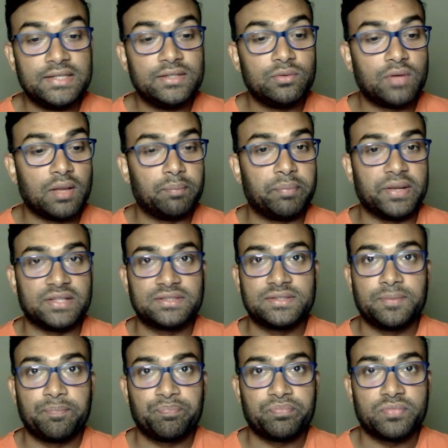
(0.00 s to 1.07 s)
you can
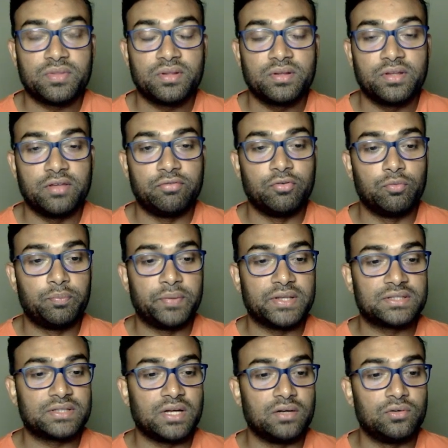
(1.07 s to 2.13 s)
press. If you
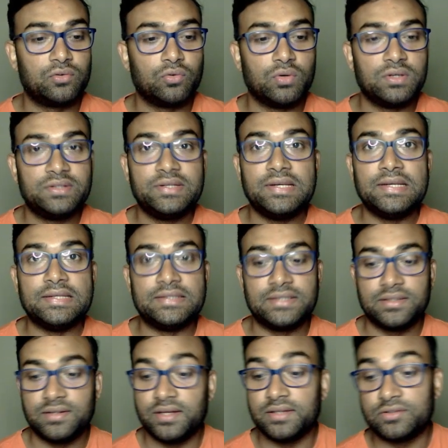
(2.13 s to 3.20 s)
press Control delete,
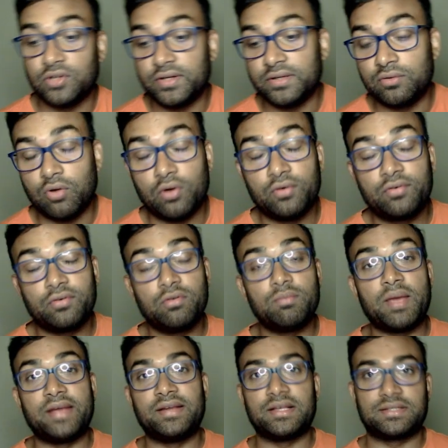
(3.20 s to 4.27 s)
Control
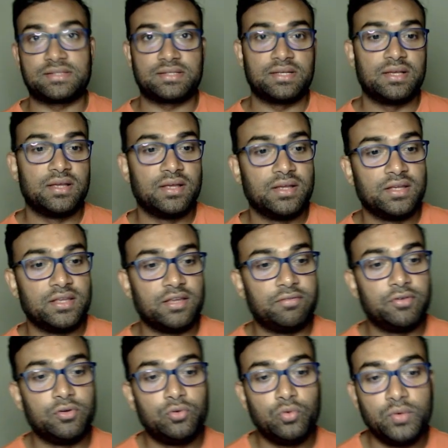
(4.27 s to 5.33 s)
minus, if
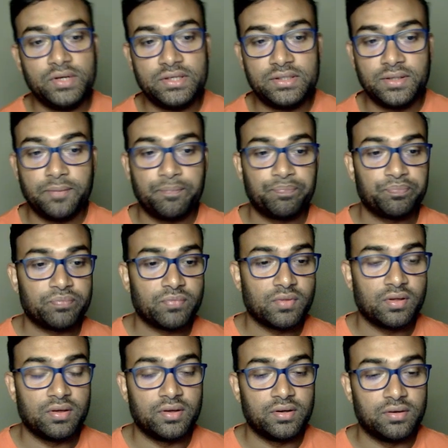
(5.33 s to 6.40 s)
you do it,
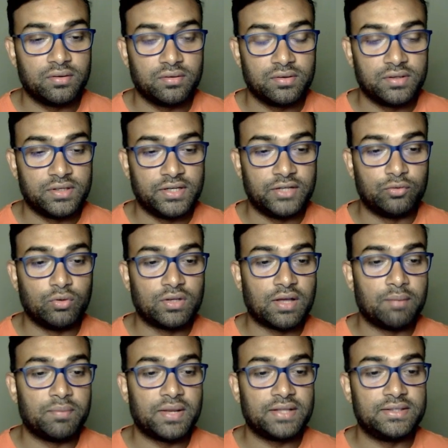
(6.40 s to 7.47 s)
it will
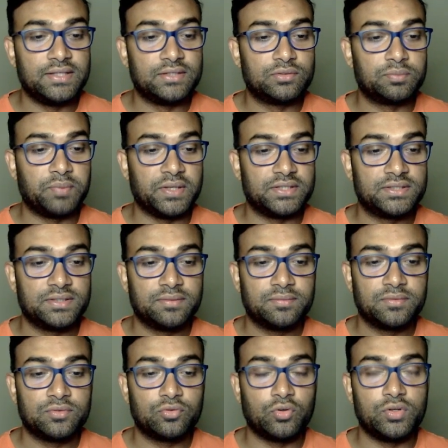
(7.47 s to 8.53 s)
come like this page.
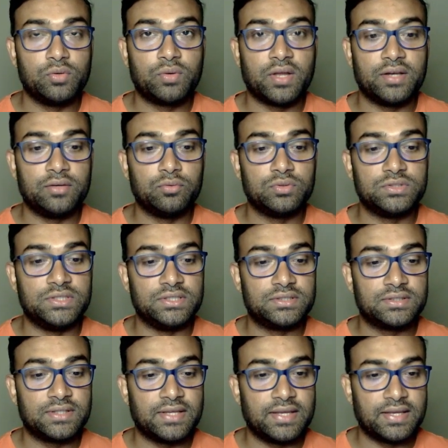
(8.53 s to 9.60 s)
So you can use
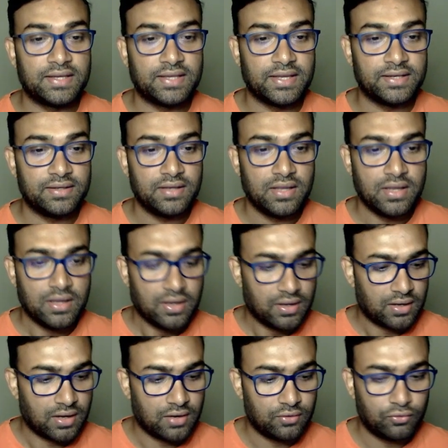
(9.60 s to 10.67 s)
this. Again
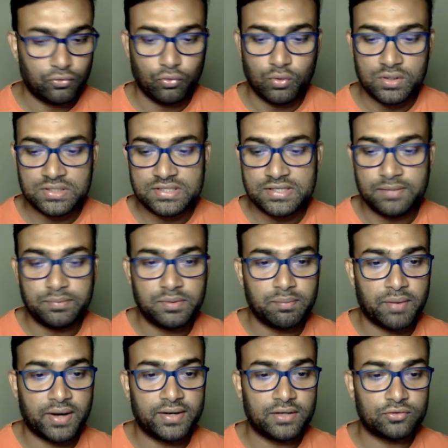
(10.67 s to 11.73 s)
Control Shift
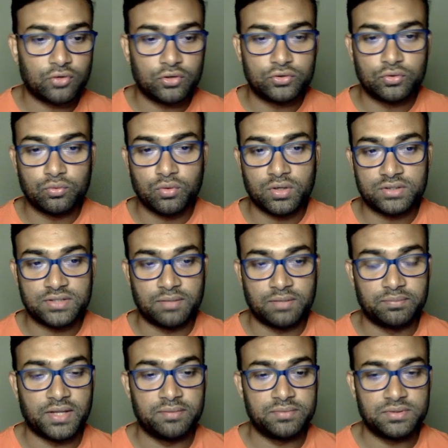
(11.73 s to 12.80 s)
minus also works
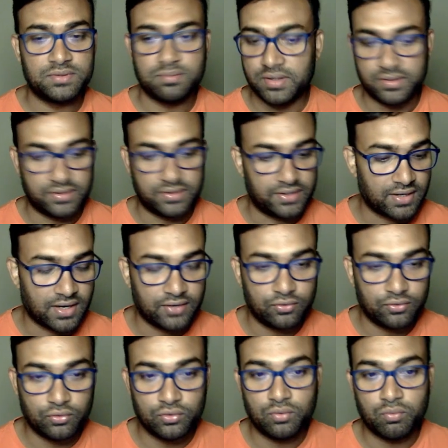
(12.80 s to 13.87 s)
sometimes, but here I
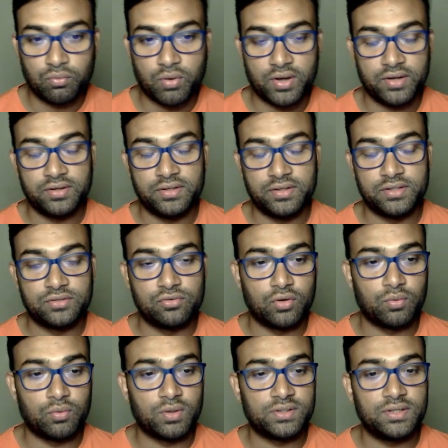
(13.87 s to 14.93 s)
don't know why it is
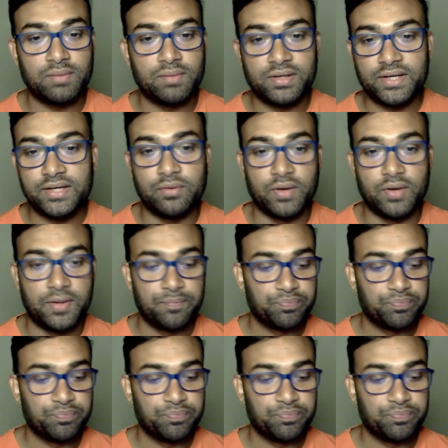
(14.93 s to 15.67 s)
not working. But anyway,